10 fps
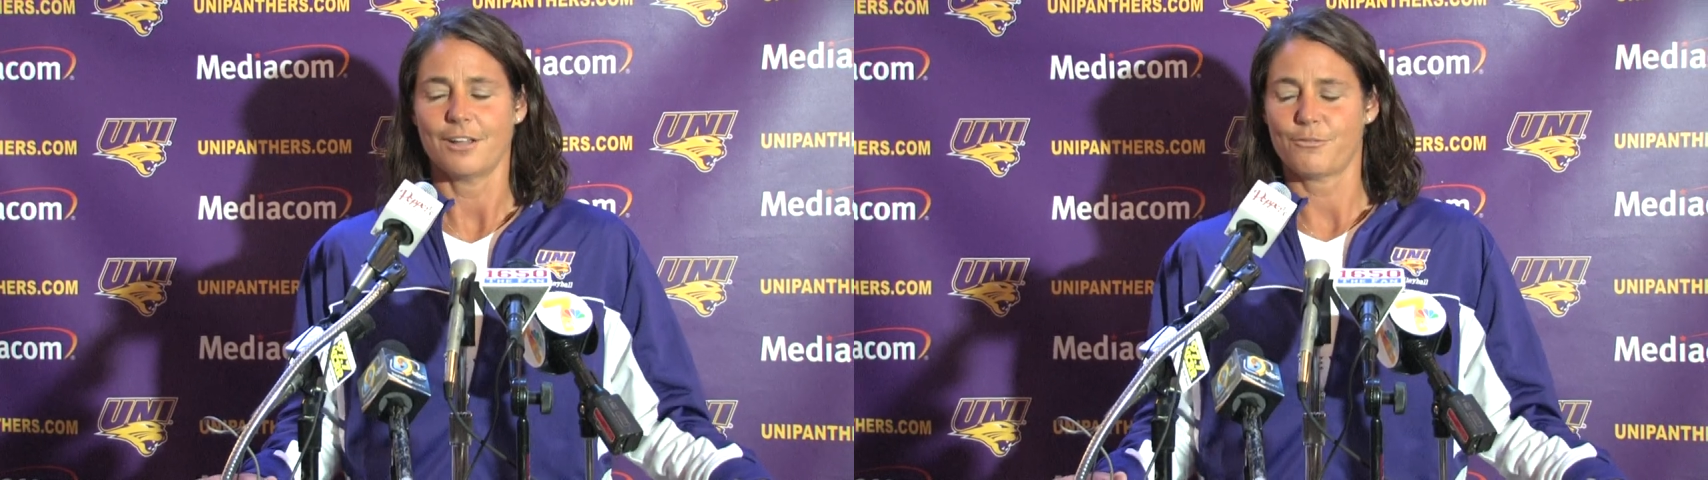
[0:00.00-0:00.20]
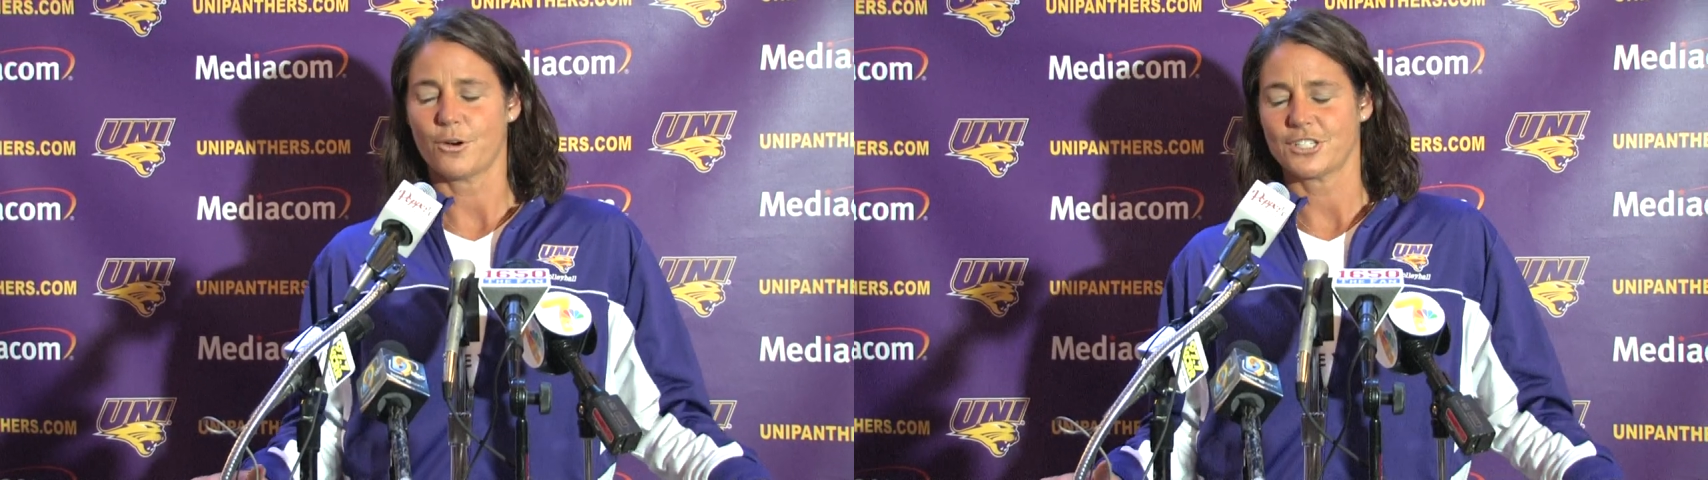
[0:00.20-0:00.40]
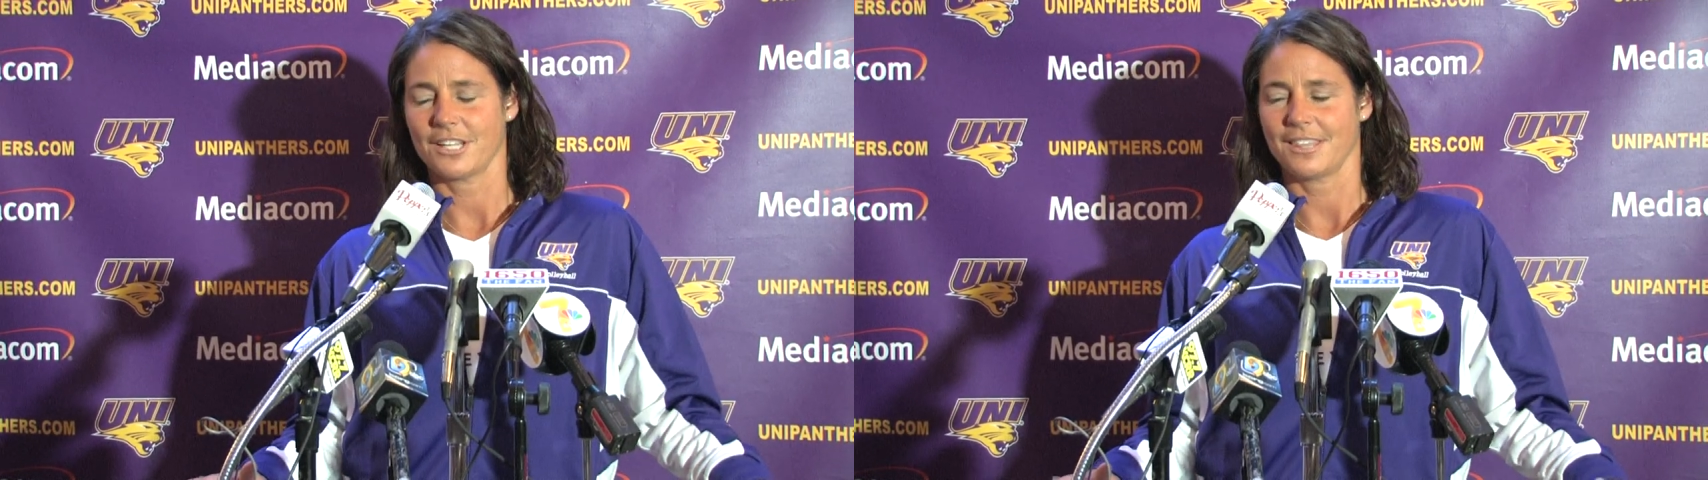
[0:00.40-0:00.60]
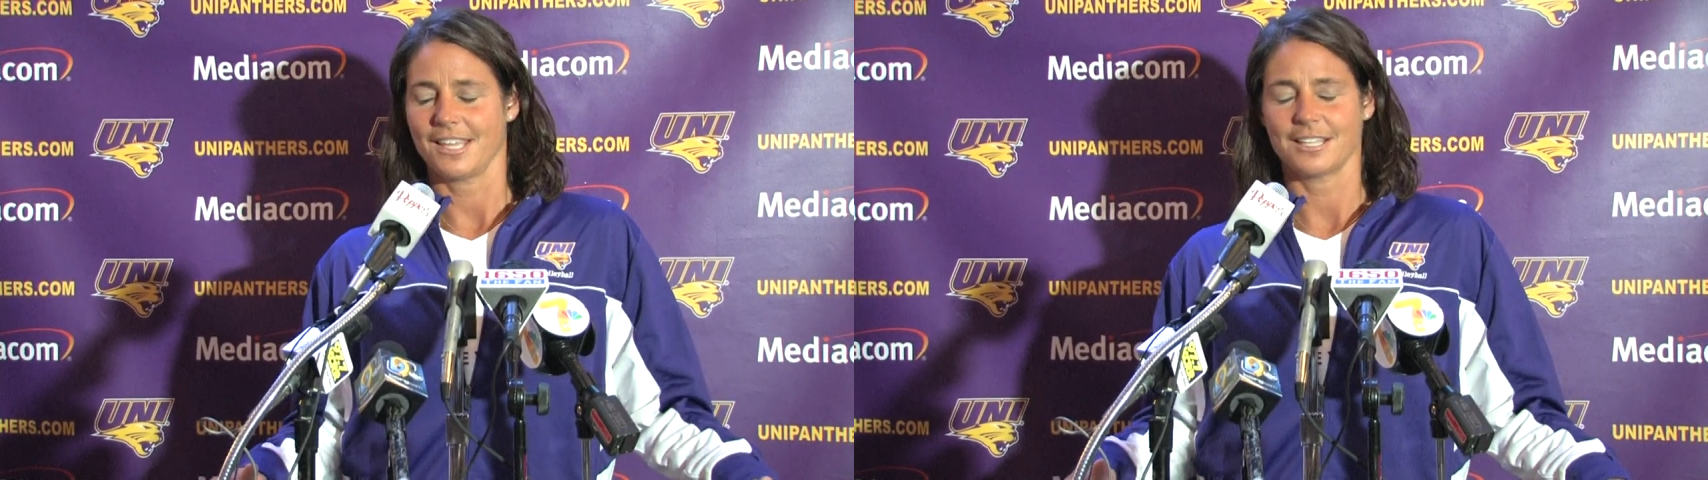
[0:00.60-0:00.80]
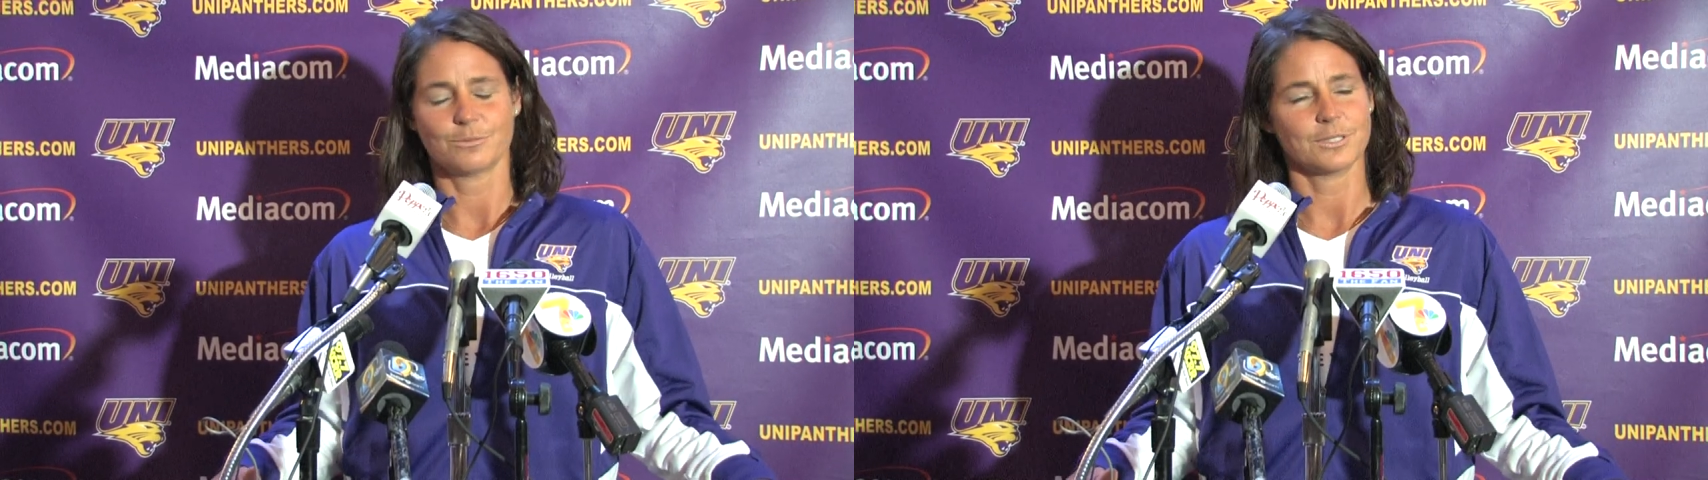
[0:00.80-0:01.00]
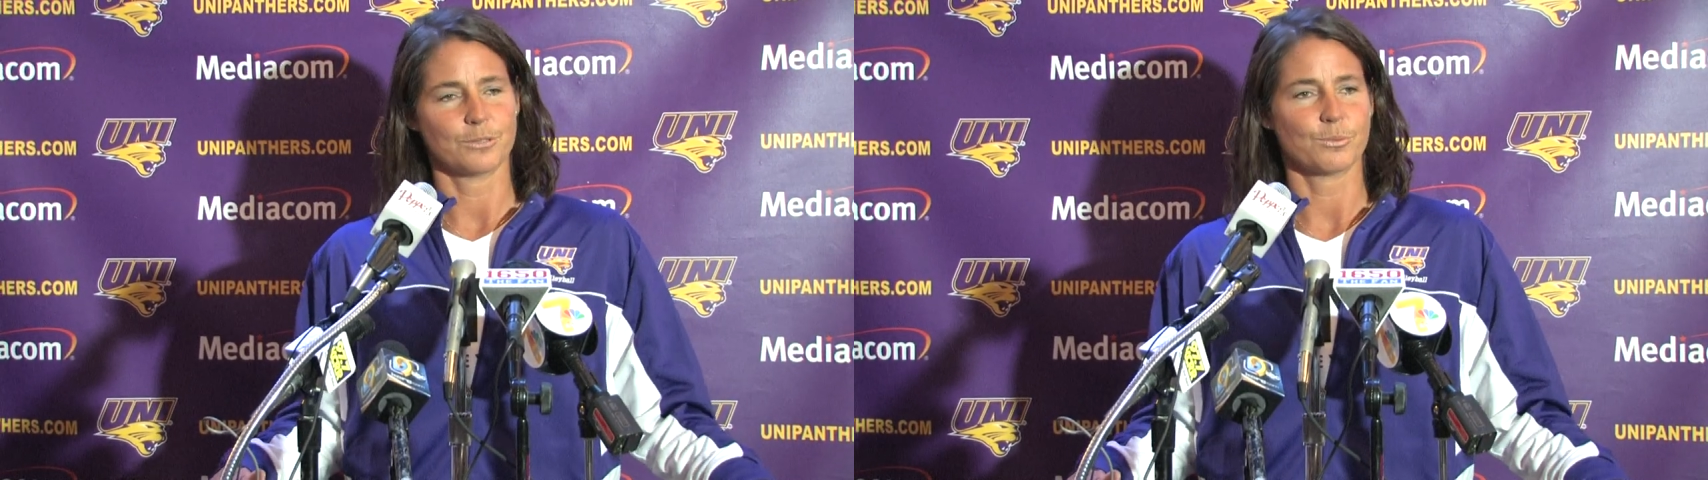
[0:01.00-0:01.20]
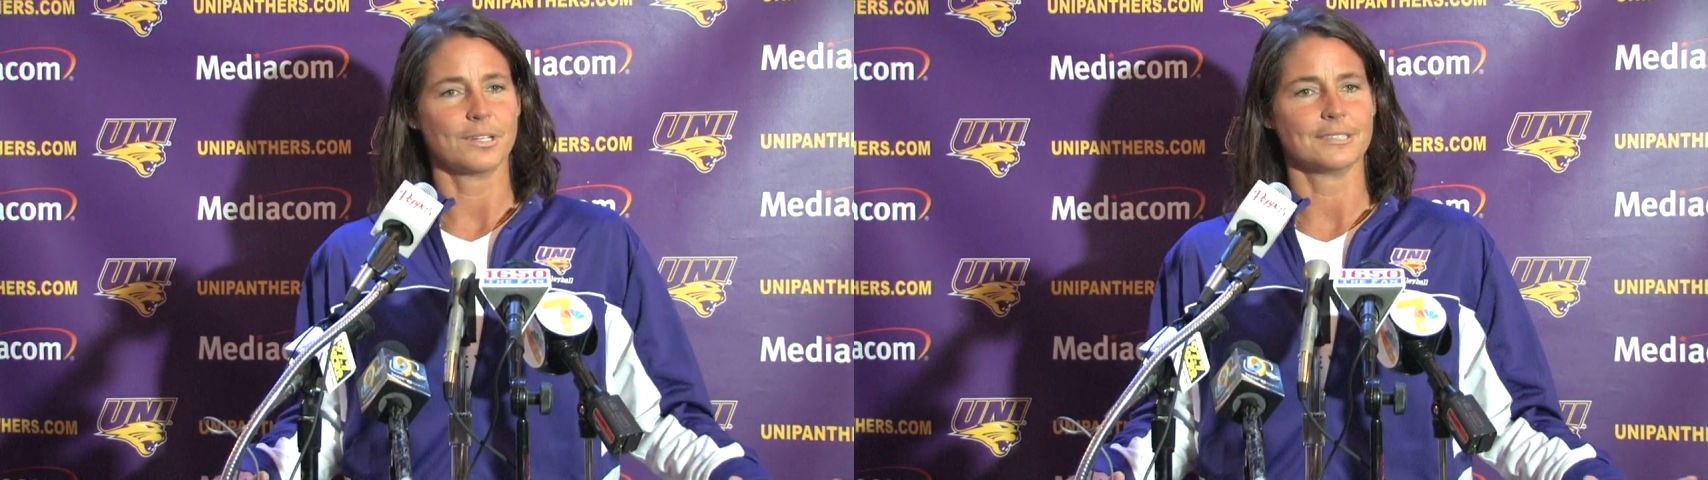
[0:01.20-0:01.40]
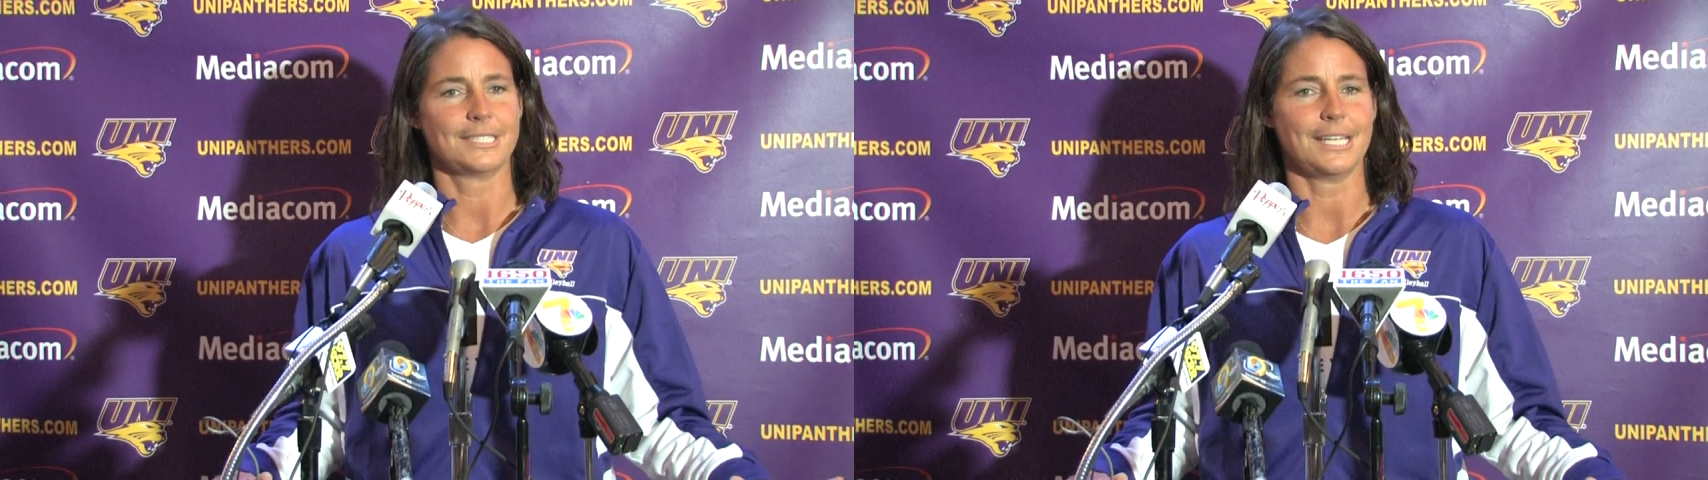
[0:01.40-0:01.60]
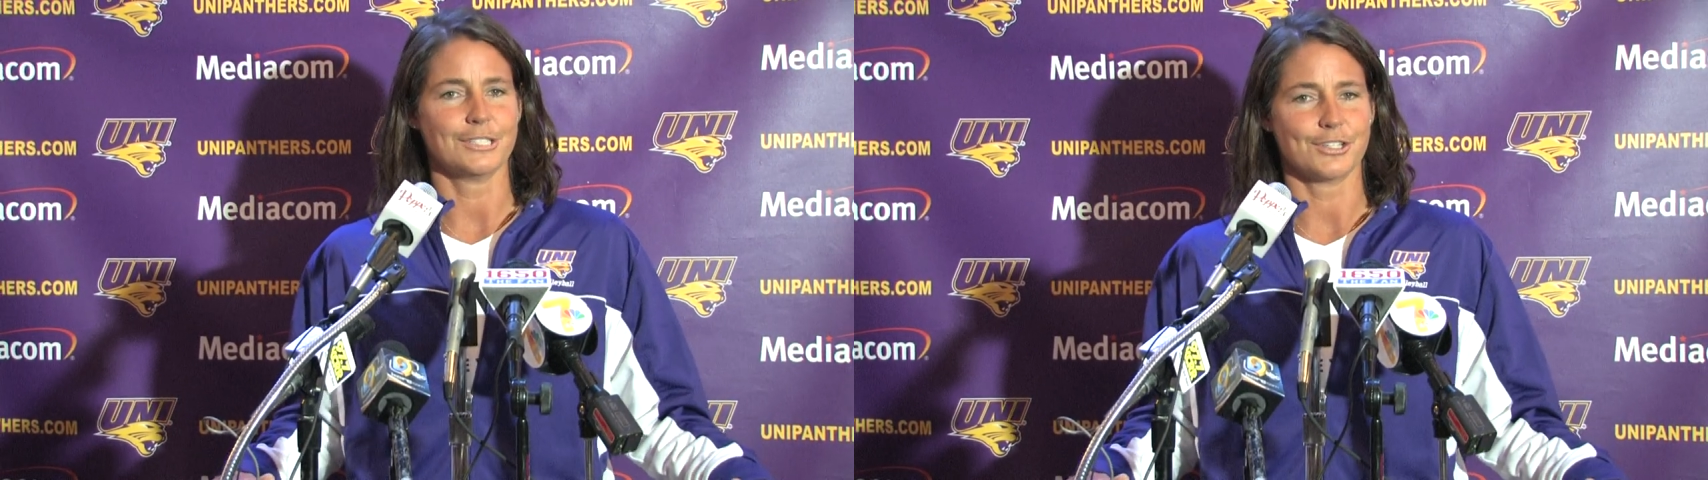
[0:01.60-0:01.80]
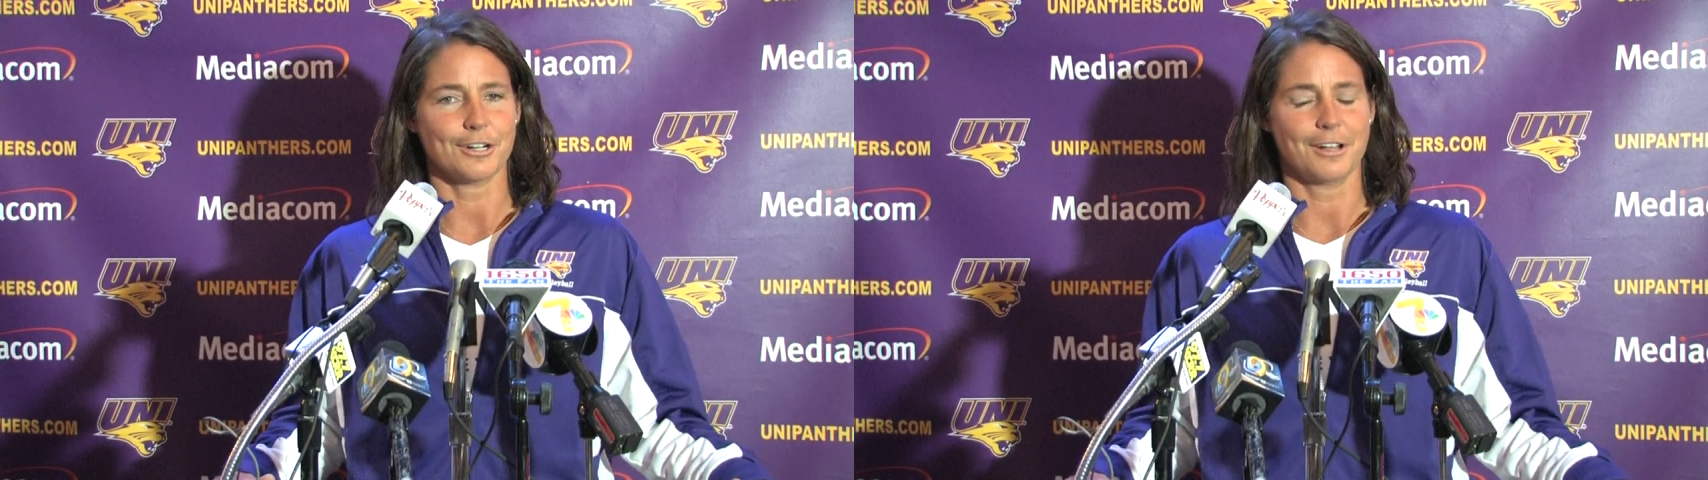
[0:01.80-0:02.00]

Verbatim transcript: unfortunate thing is was a real teaser